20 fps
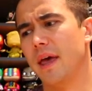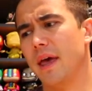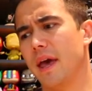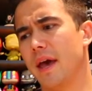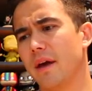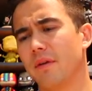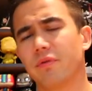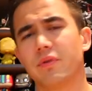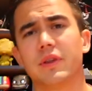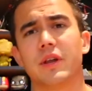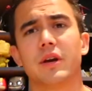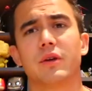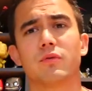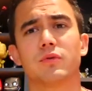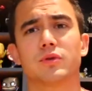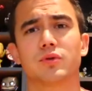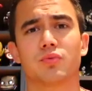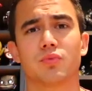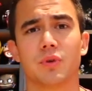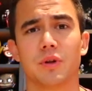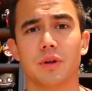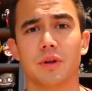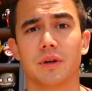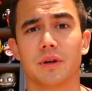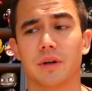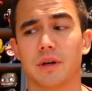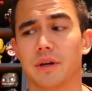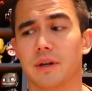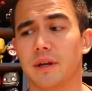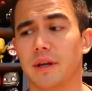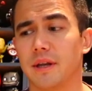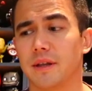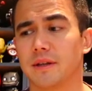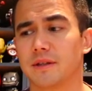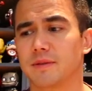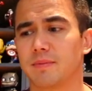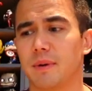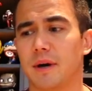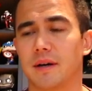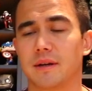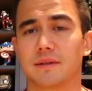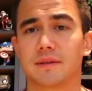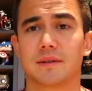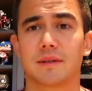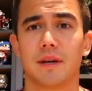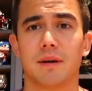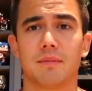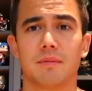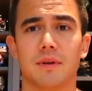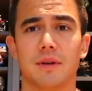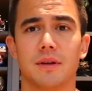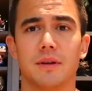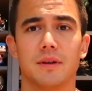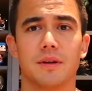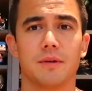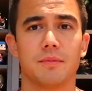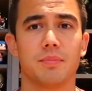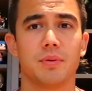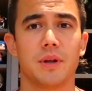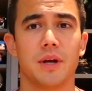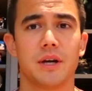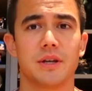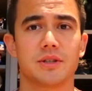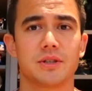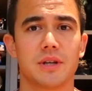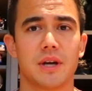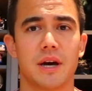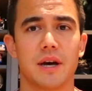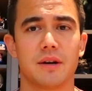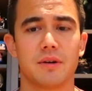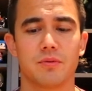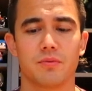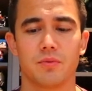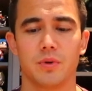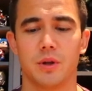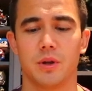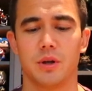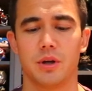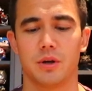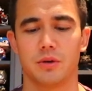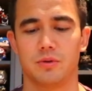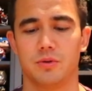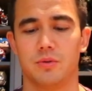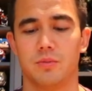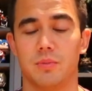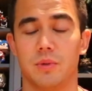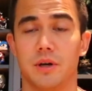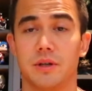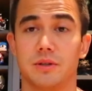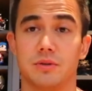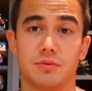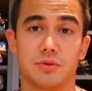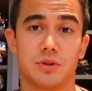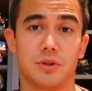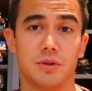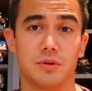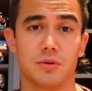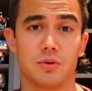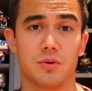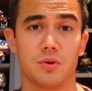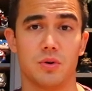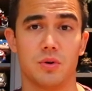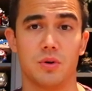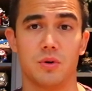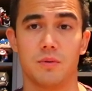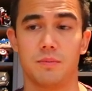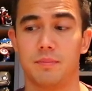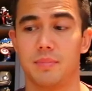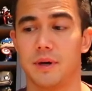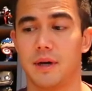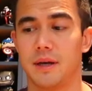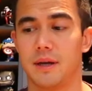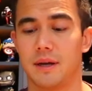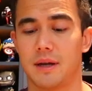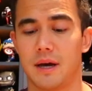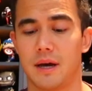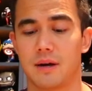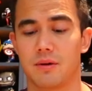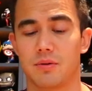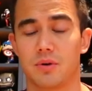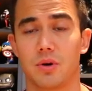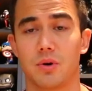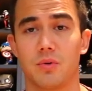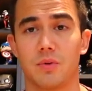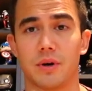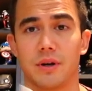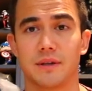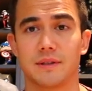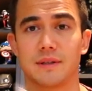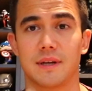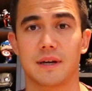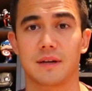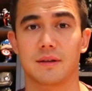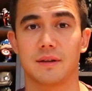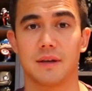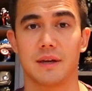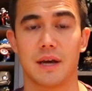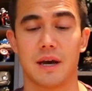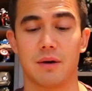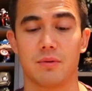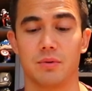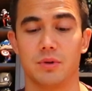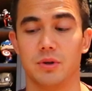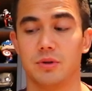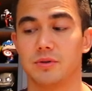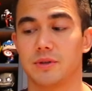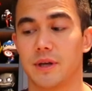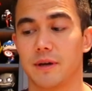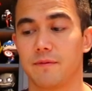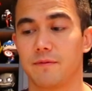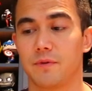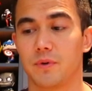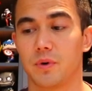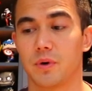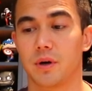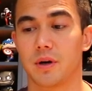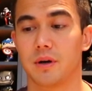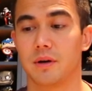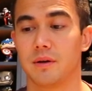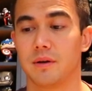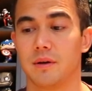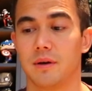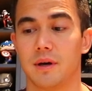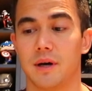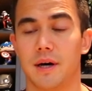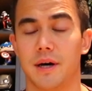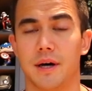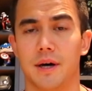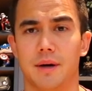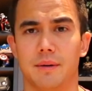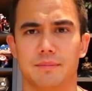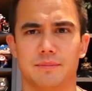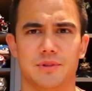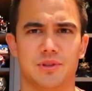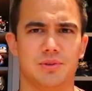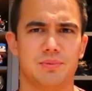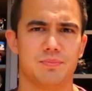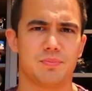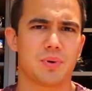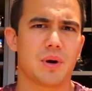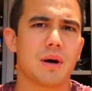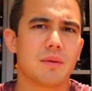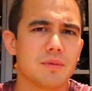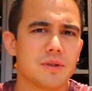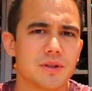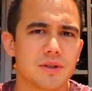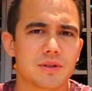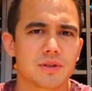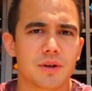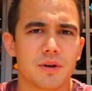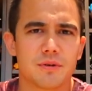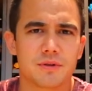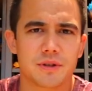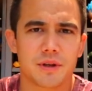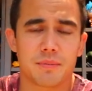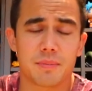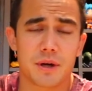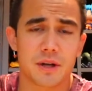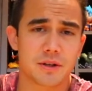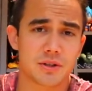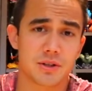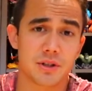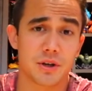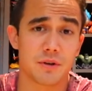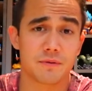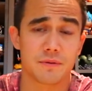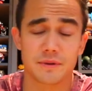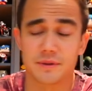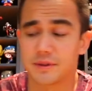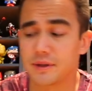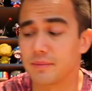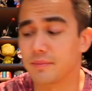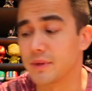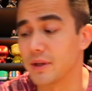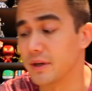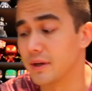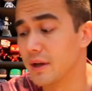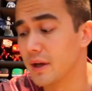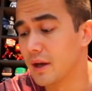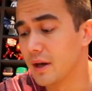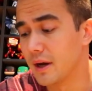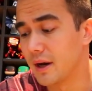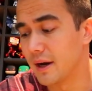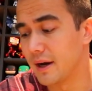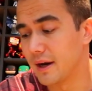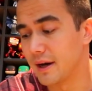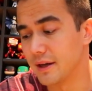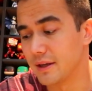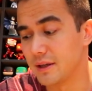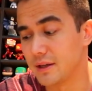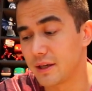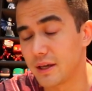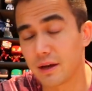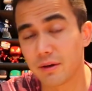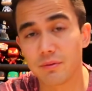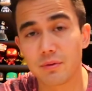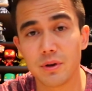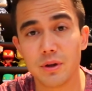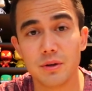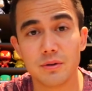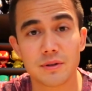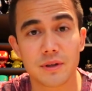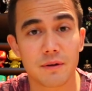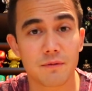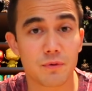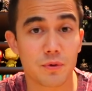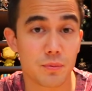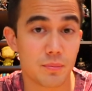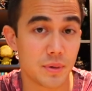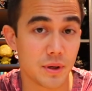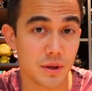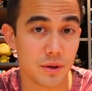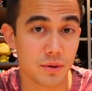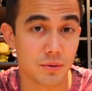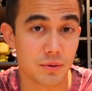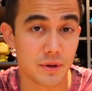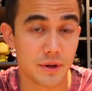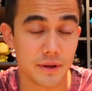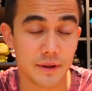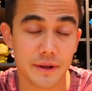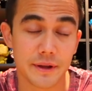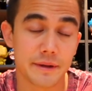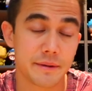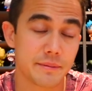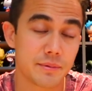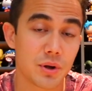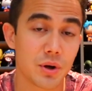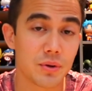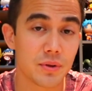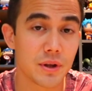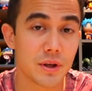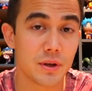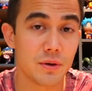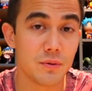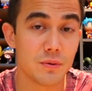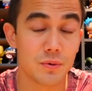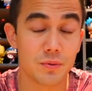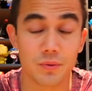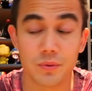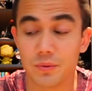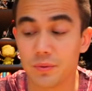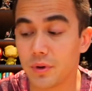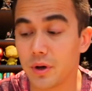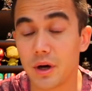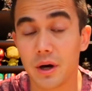Everything was really good in this box, except the plush, I don't really know too much. It was still cool, but I don't know what exactly I would use that for. Probably just goes up on a shelf or something. You can't really use that for a pillow or anything. Don't think you would